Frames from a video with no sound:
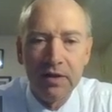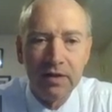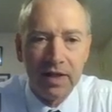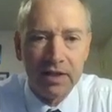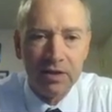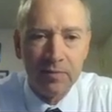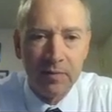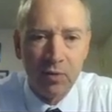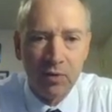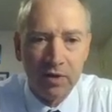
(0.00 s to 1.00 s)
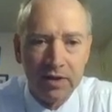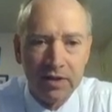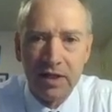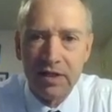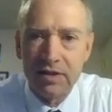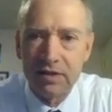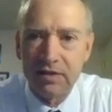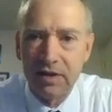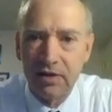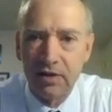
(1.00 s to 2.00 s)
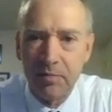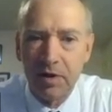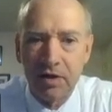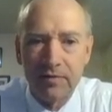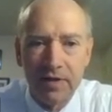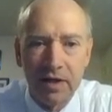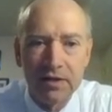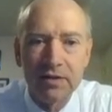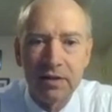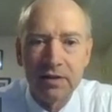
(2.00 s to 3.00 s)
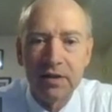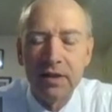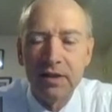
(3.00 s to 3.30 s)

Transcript: the national member organizations that are part of IASA.